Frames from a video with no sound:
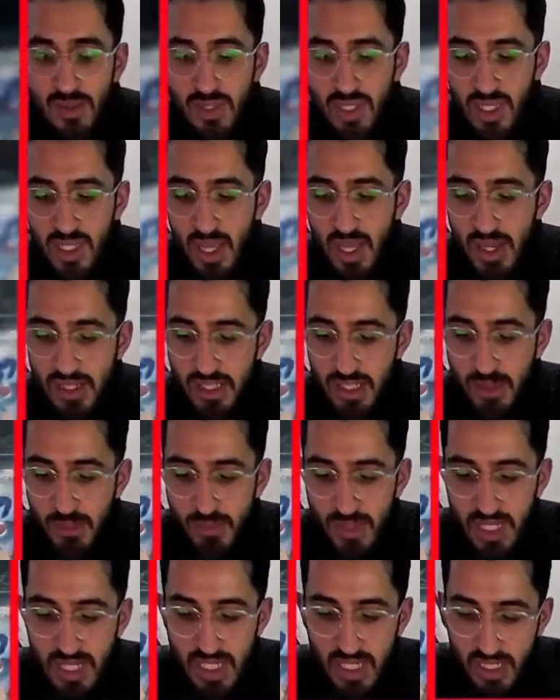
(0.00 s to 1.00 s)
E X.
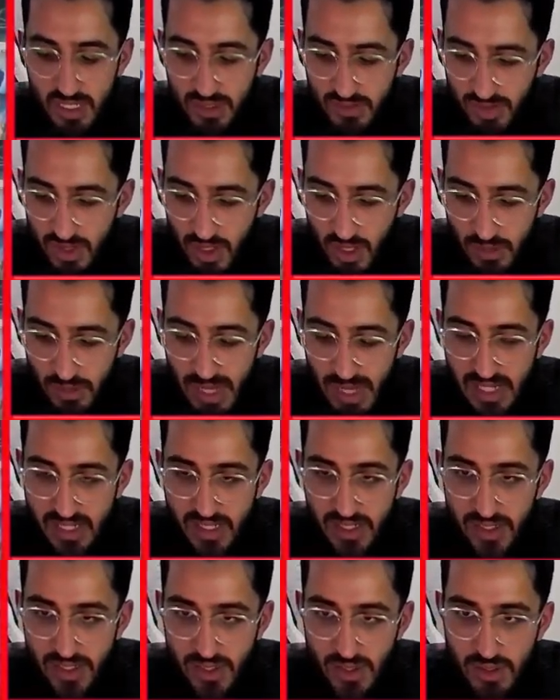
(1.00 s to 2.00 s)
Completely forgot
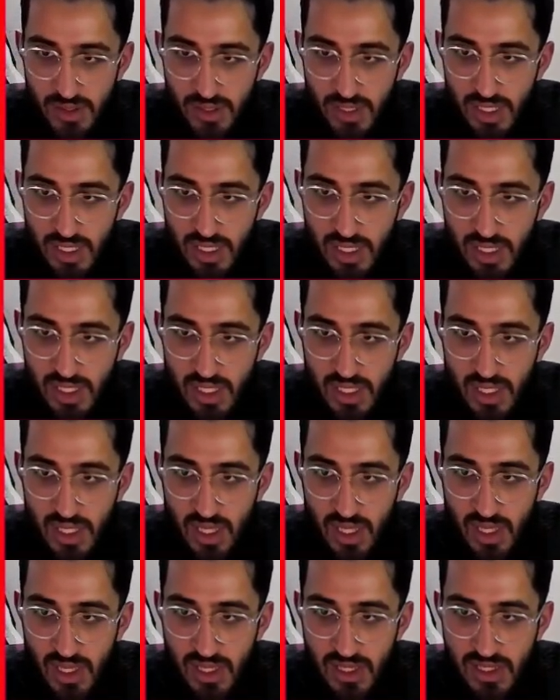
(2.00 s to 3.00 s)
Magnezone
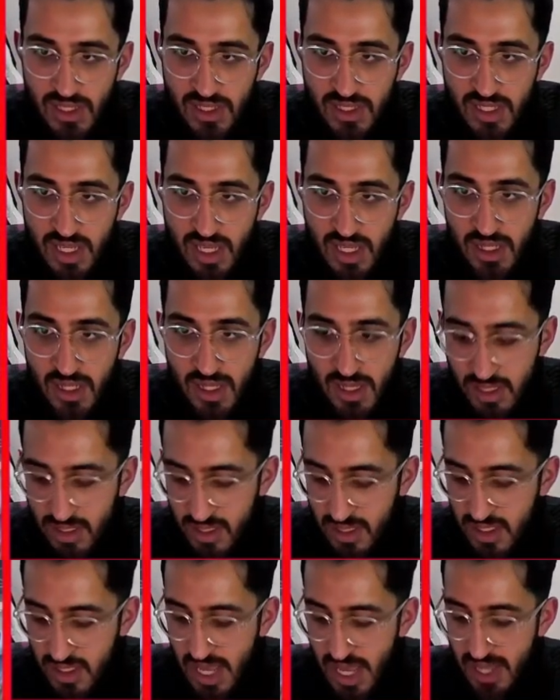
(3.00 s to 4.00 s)
is in the
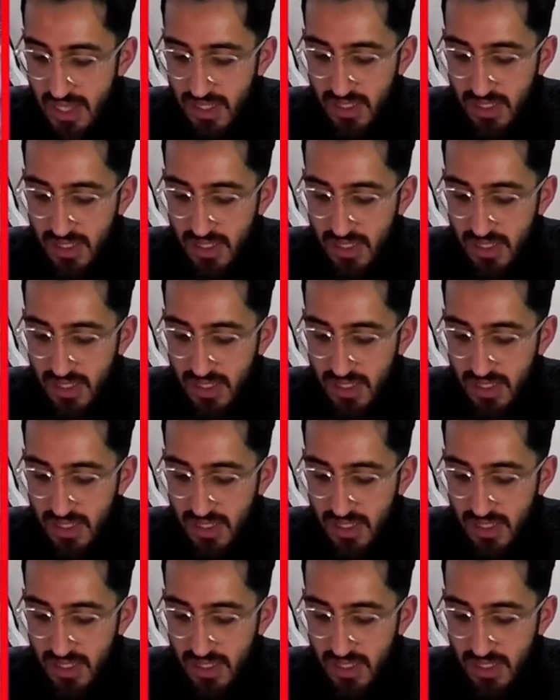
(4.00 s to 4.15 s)
set.